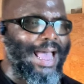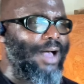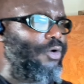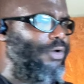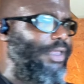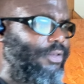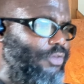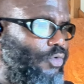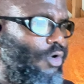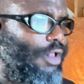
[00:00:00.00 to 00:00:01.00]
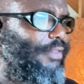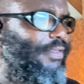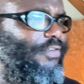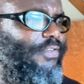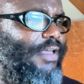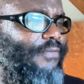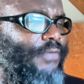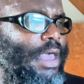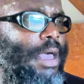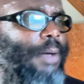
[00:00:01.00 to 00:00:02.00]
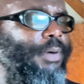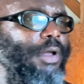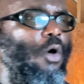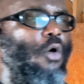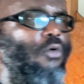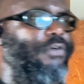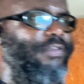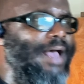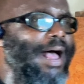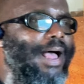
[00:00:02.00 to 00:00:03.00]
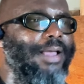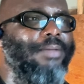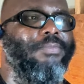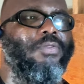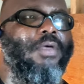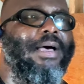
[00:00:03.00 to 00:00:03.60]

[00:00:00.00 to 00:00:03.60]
out and do all of this stuff. But over time,